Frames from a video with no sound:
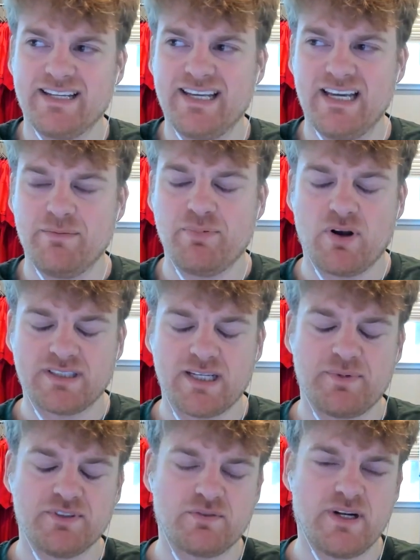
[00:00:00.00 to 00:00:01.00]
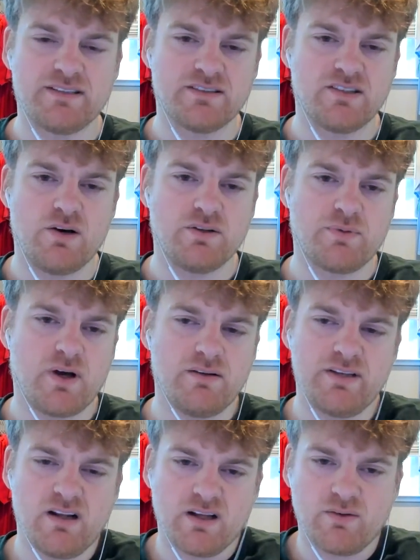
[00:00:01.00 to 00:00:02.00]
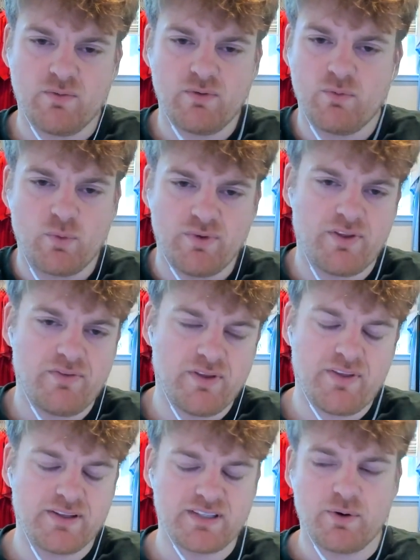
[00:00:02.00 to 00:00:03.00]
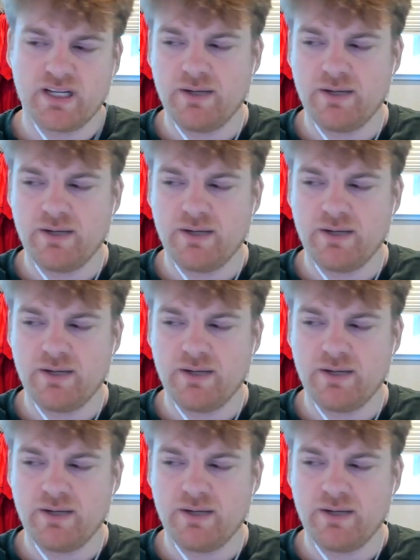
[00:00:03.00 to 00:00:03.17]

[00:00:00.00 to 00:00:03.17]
keep our acceptance rates as low as possible. Like the things they want to